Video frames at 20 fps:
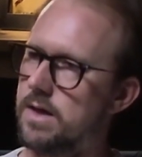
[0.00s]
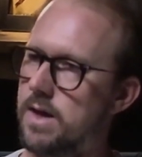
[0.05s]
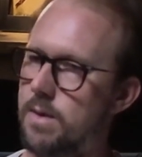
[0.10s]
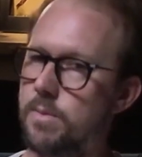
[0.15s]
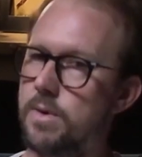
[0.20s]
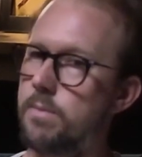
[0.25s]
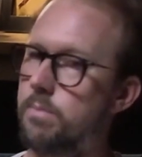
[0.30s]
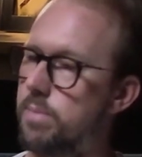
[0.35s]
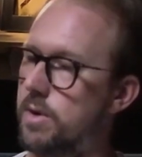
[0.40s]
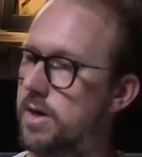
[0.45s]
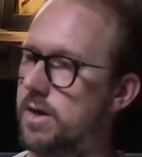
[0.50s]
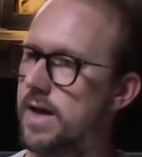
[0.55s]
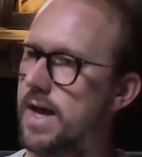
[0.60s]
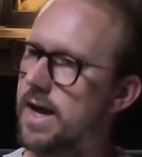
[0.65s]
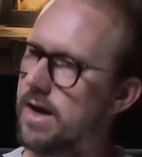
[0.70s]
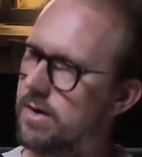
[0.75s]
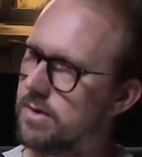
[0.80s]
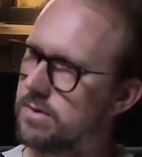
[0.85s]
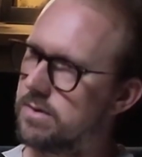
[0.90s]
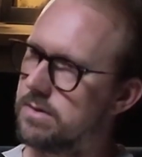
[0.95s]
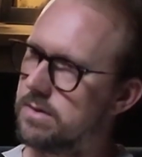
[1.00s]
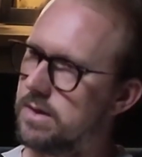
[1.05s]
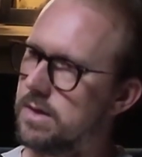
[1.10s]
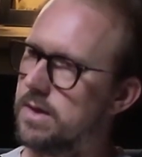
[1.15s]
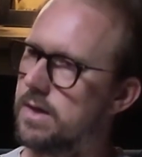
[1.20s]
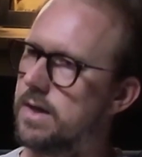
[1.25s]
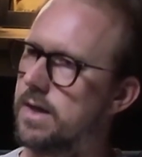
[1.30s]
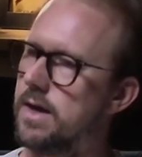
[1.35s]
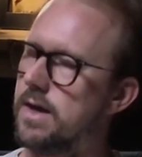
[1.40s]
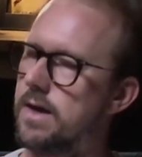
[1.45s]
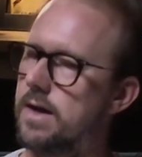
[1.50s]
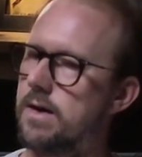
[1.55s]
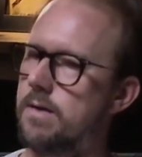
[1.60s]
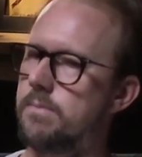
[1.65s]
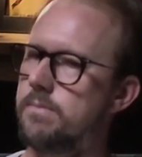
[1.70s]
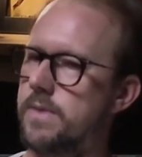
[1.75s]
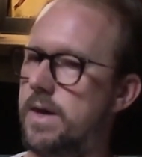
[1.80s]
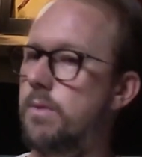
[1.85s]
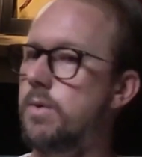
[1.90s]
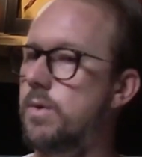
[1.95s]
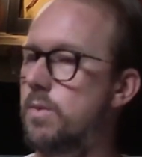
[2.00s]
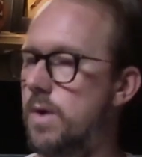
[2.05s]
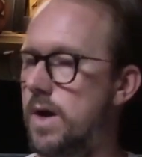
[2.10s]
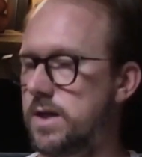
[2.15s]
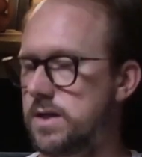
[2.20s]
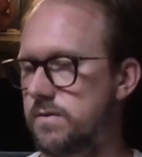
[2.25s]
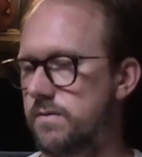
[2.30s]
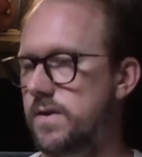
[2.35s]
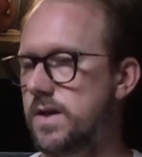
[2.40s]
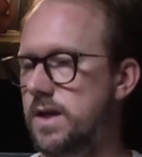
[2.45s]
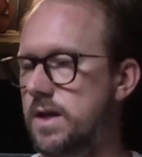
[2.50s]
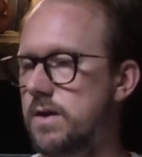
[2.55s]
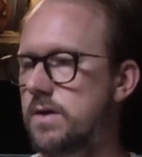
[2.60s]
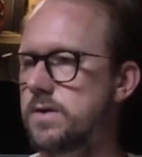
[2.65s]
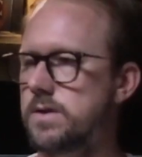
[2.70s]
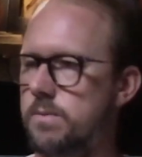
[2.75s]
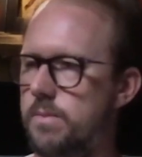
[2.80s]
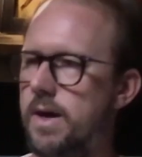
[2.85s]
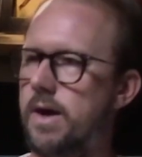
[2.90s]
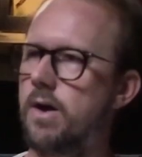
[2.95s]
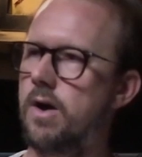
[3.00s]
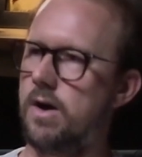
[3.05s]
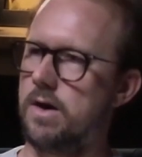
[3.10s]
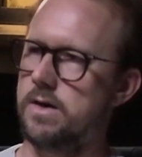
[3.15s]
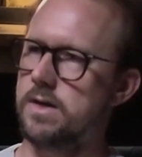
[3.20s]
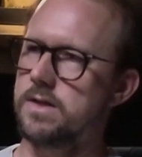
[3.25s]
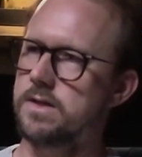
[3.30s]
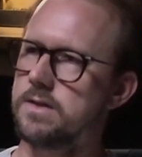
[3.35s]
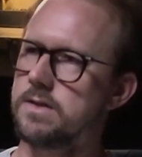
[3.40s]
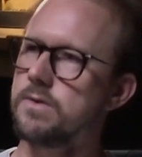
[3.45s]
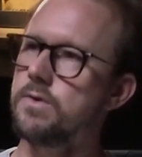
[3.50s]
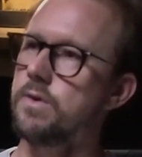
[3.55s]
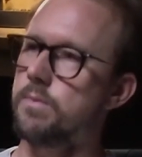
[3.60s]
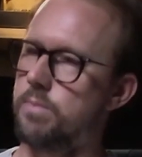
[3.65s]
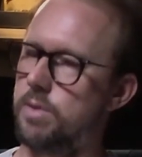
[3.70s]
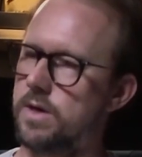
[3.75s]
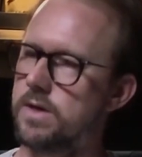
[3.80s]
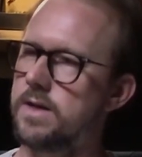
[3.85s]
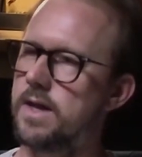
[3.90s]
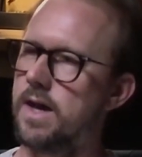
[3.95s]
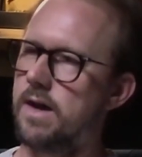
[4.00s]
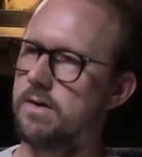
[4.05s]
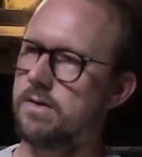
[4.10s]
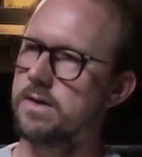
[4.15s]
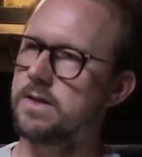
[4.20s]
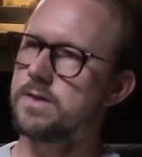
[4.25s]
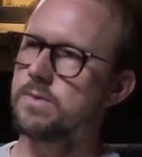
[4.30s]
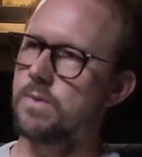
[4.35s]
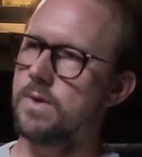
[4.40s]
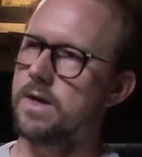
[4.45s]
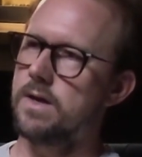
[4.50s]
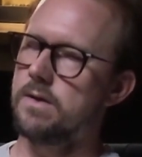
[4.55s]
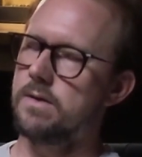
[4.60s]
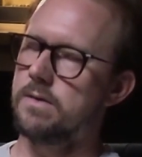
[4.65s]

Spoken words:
I'm going to burn out. And we watch videos about artists who have burned out as well.